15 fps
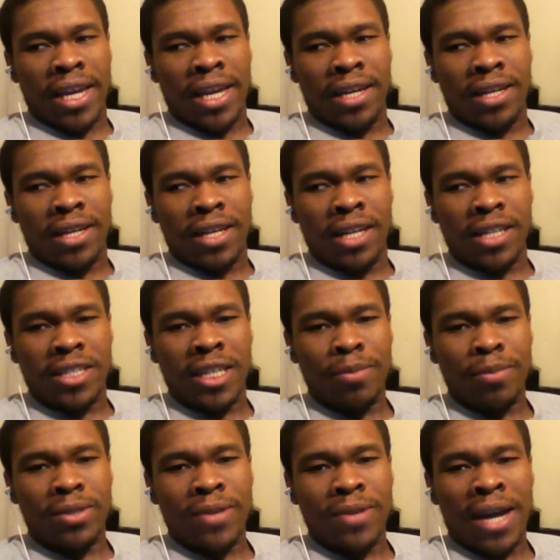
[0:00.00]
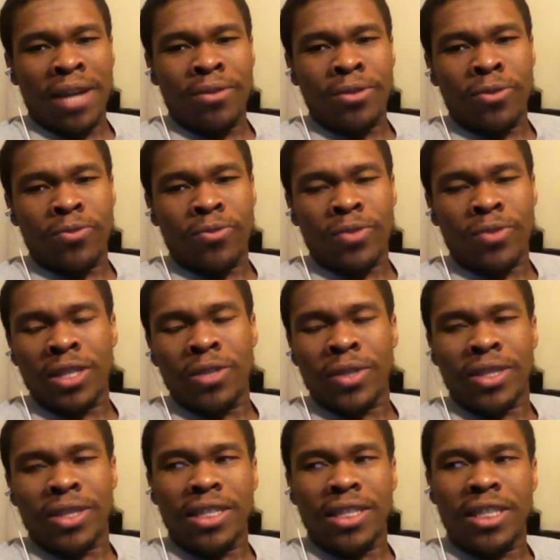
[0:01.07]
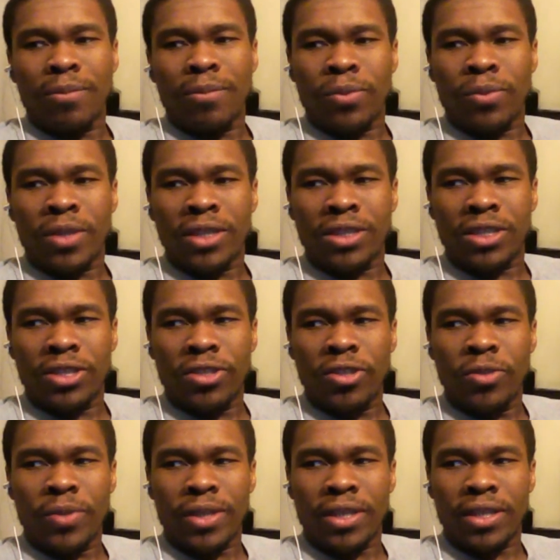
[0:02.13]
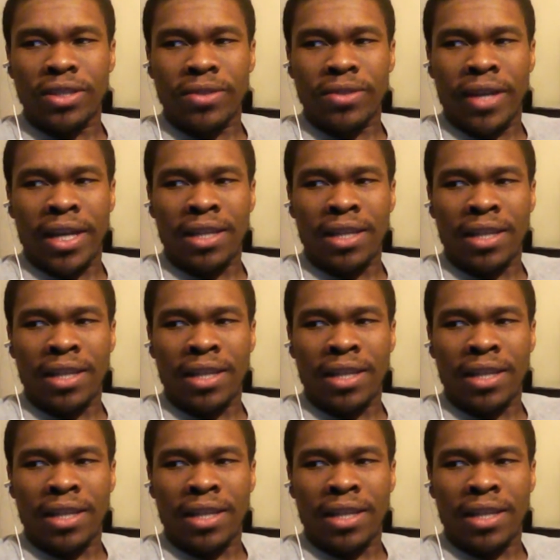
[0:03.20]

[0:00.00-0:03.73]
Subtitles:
in an attempt to, I don't know really what the attempt was to do with this, right?